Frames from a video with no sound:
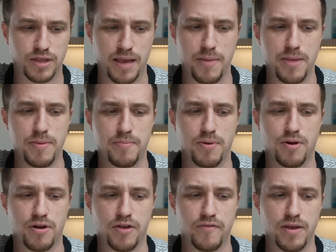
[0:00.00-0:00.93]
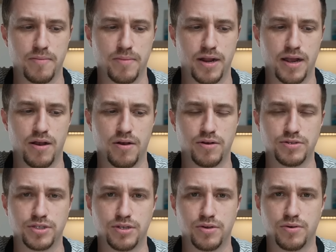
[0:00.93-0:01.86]
That may be part of it, but I
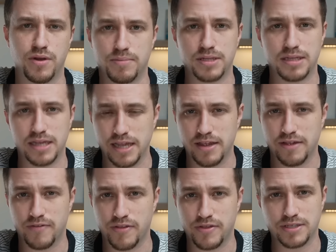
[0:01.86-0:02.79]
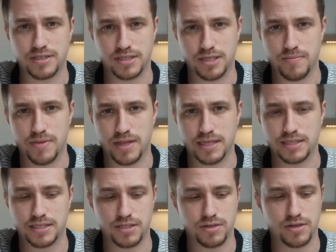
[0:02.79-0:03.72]
also believe that this is something that's
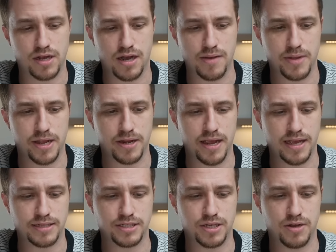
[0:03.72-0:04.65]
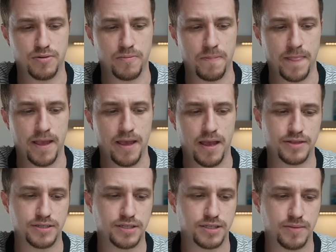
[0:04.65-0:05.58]
still coming. And so
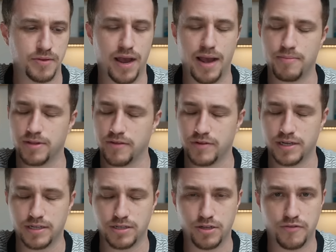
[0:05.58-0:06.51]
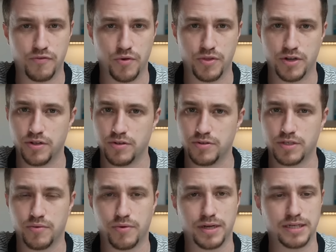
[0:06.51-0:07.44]
this is something I believe we need to look for in the news,
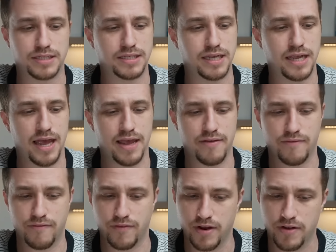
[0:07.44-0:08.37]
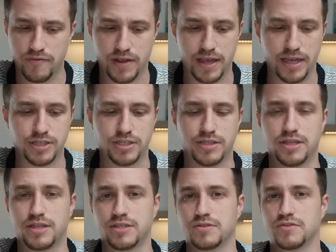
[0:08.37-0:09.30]
that we're going to see a verification
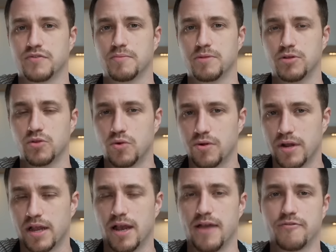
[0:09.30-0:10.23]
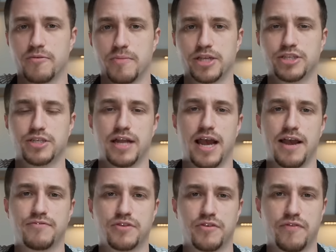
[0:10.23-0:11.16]
that this was from the Lord, a confirmation
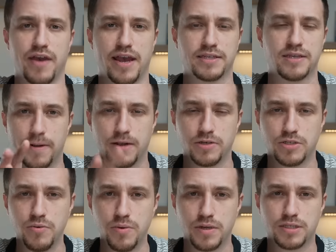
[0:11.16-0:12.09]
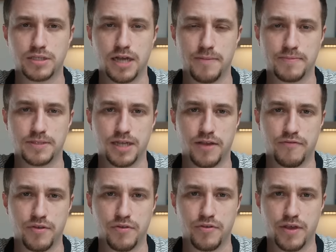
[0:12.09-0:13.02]
after the fact. But I do want to stop and say a
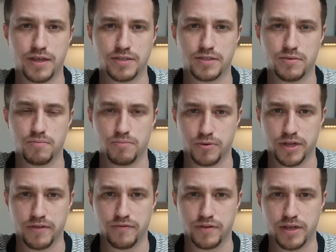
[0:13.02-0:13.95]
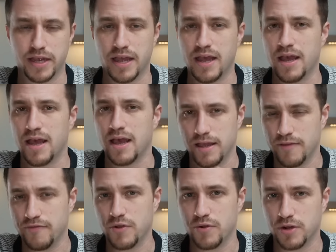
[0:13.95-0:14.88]
few things briefly.
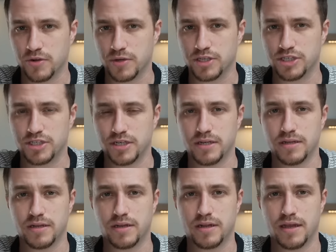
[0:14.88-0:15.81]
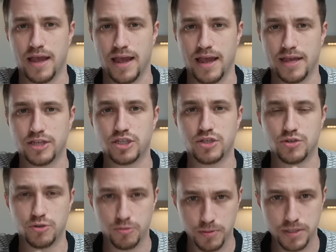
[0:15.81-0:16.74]
If you're a Christian and
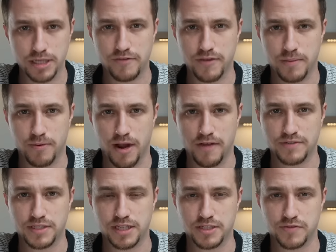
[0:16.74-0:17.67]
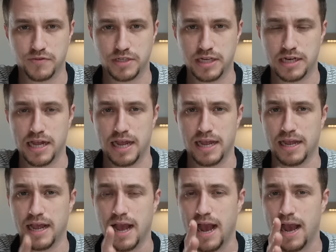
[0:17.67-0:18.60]
you believe that prophecy is for
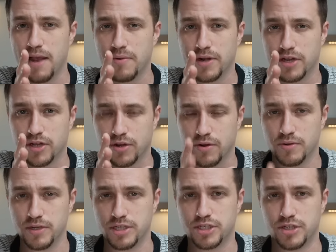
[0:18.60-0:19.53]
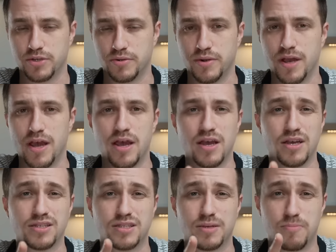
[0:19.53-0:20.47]
today, I would encourage you
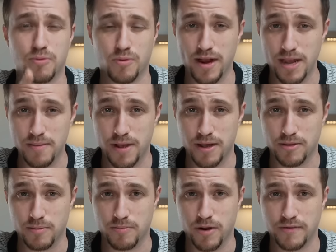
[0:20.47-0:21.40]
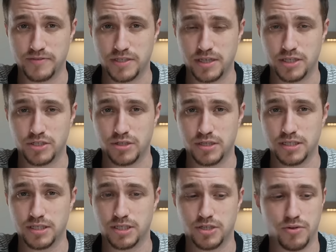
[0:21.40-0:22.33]
to pray about the prophecy that you
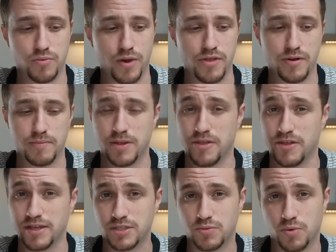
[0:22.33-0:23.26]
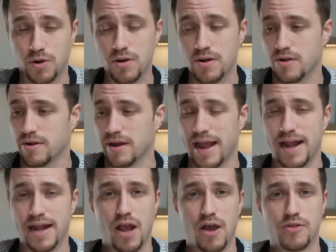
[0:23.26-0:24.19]
listen to, whether it be this word or
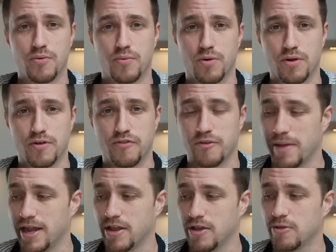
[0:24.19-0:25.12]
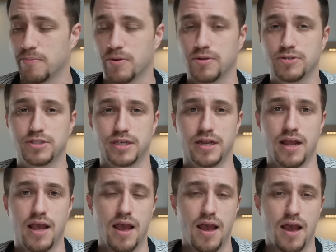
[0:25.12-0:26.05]
any other word from any other person,
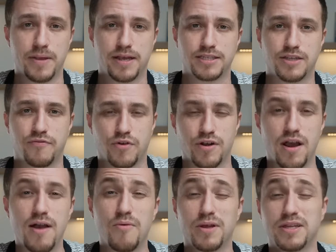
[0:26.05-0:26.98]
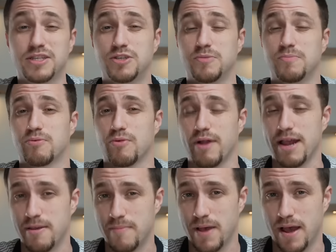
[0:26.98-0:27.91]
because if we're not willing to
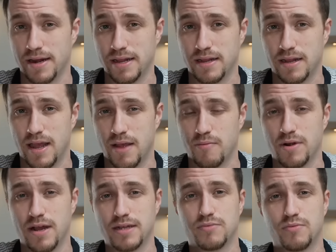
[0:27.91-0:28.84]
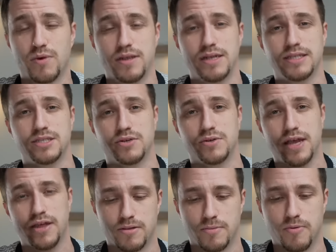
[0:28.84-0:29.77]
pray about it and we're not willing to
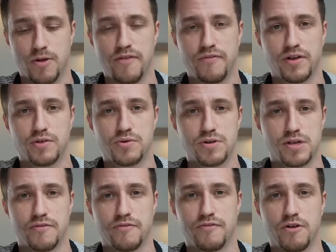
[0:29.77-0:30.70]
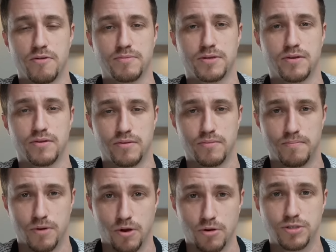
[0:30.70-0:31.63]
get the prophetic word confirmed
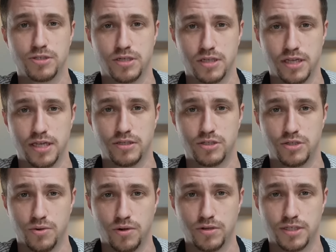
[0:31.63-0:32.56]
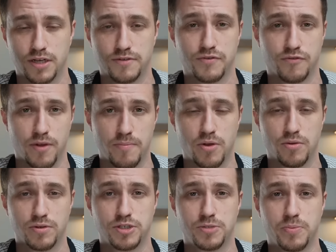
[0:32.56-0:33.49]
personally to ourselves from the
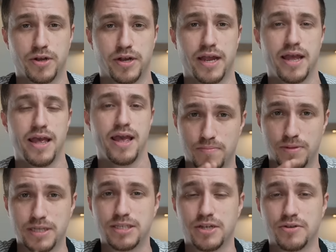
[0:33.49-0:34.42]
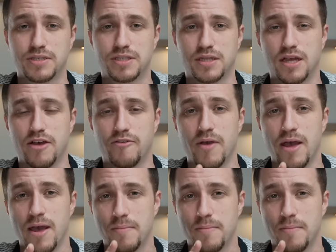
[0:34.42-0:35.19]
Holy Spirit, please hear this in love.